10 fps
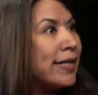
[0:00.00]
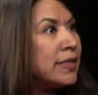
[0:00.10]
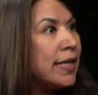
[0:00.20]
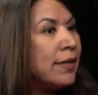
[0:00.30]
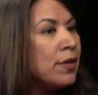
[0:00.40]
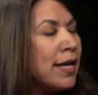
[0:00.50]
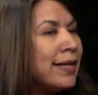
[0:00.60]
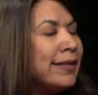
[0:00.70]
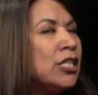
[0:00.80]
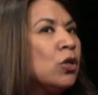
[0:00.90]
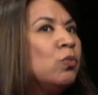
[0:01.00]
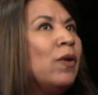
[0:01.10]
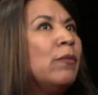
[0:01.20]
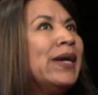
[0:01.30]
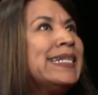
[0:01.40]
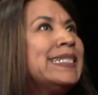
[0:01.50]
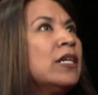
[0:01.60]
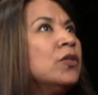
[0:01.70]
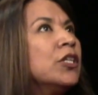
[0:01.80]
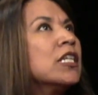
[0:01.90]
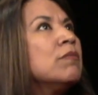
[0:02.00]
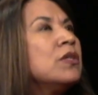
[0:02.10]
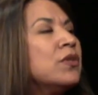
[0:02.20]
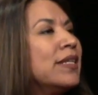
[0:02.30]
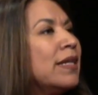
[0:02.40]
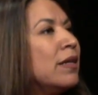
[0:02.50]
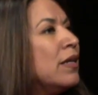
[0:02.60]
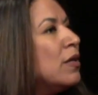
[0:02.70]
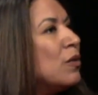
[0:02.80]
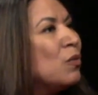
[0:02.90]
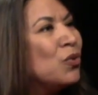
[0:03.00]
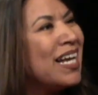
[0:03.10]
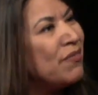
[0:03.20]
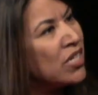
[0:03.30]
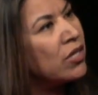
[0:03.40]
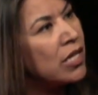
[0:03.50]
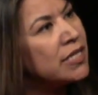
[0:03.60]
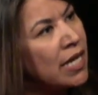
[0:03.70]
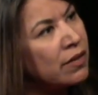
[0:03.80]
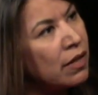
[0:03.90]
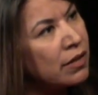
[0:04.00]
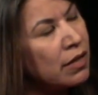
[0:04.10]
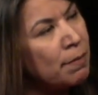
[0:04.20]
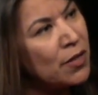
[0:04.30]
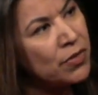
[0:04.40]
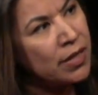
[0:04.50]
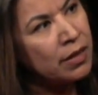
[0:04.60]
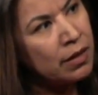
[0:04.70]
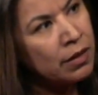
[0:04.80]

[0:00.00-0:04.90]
Right. And right now in our community, we're having a lot of dialogue about the